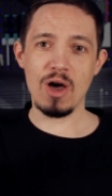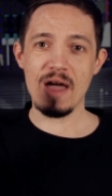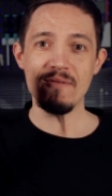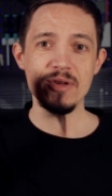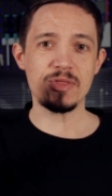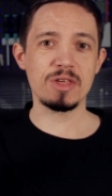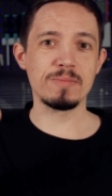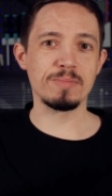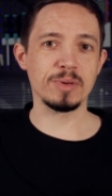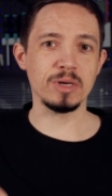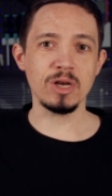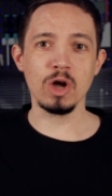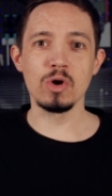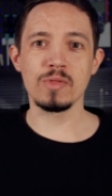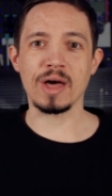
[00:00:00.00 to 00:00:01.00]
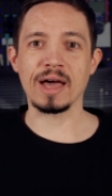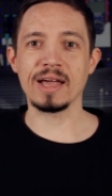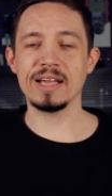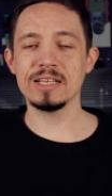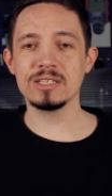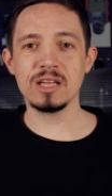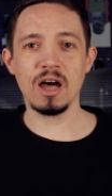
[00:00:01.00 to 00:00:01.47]
everything below that
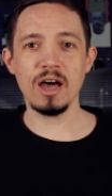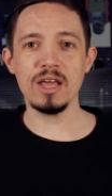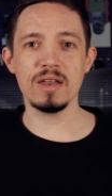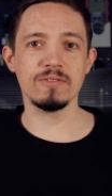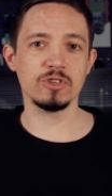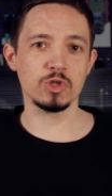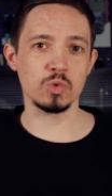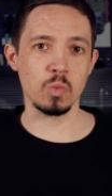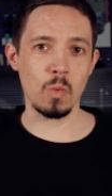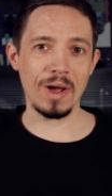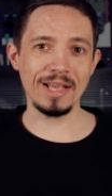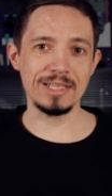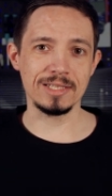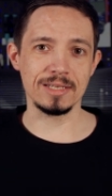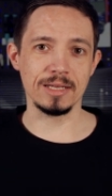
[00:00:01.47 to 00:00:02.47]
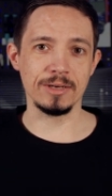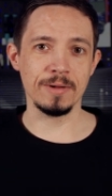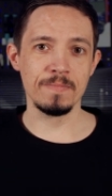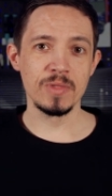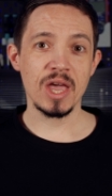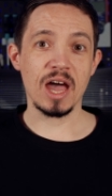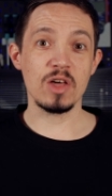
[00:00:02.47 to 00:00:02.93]
is kind of just wasted.
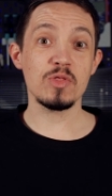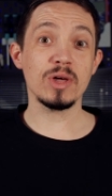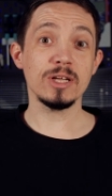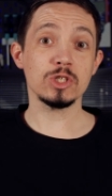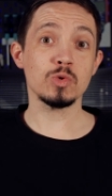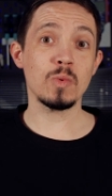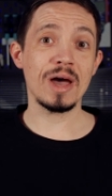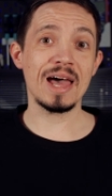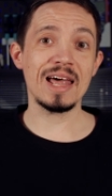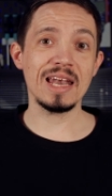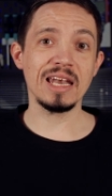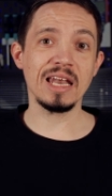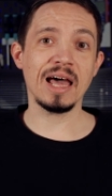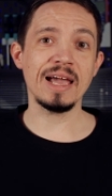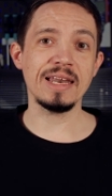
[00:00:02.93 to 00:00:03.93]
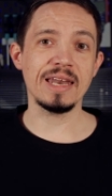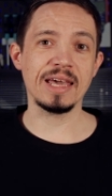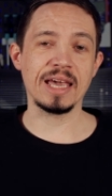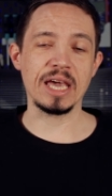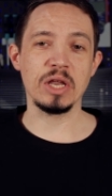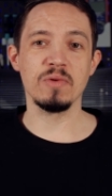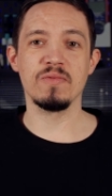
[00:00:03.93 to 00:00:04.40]
And that's where
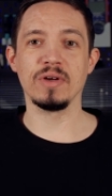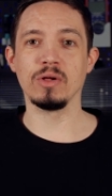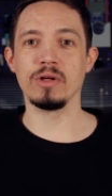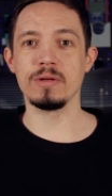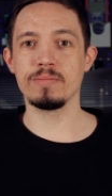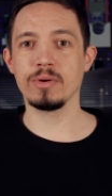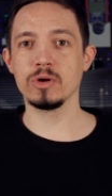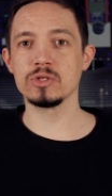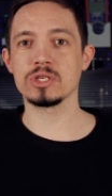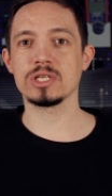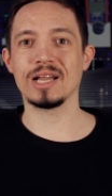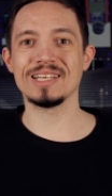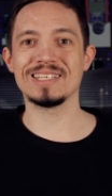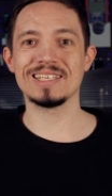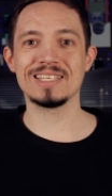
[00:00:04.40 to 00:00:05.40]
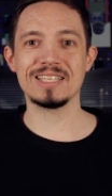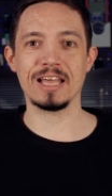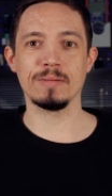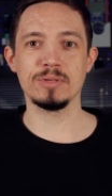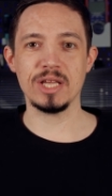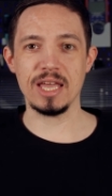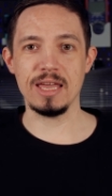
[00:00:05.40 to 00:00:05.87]
lightning infill in PrusaSlicer
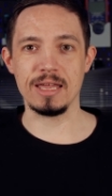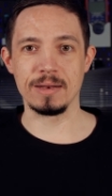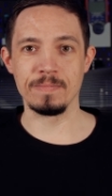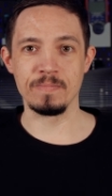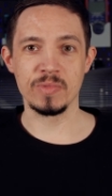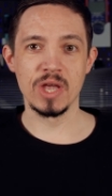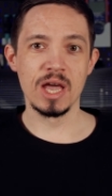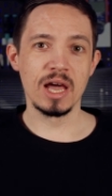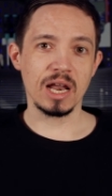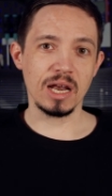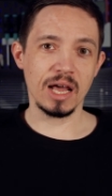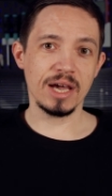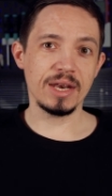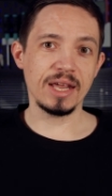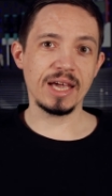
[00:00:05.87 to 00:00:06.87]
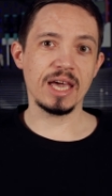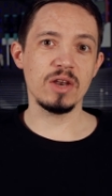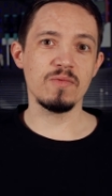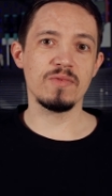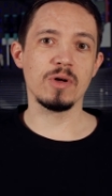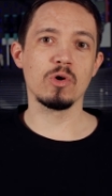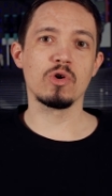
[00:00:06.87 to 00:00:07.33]
steps in. Lightning
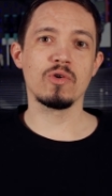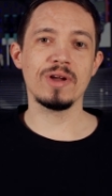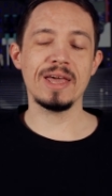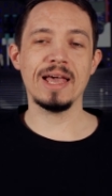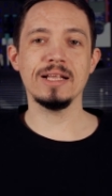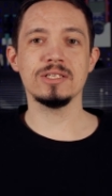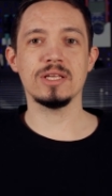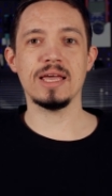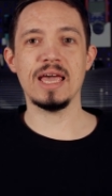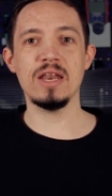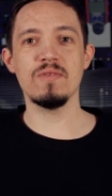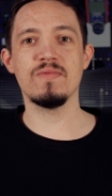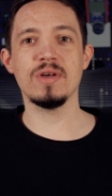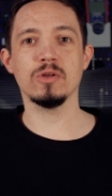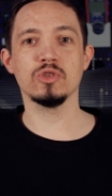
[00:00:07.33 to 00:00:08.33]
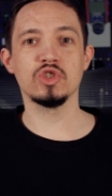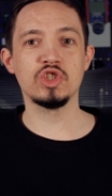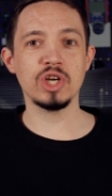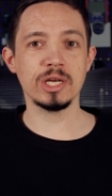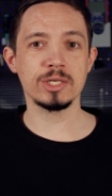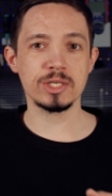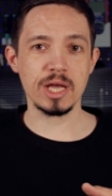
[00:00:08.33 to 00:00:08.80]
infill creates infill
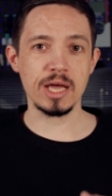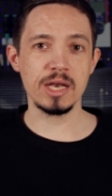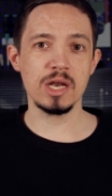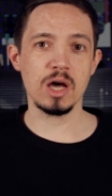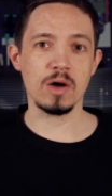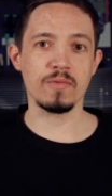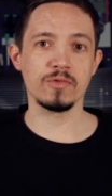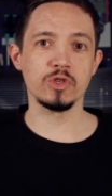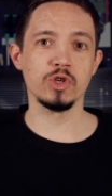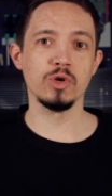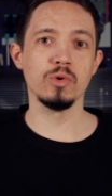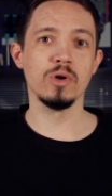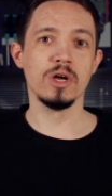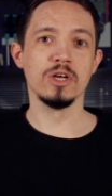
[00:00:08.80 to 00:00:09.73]
just enough to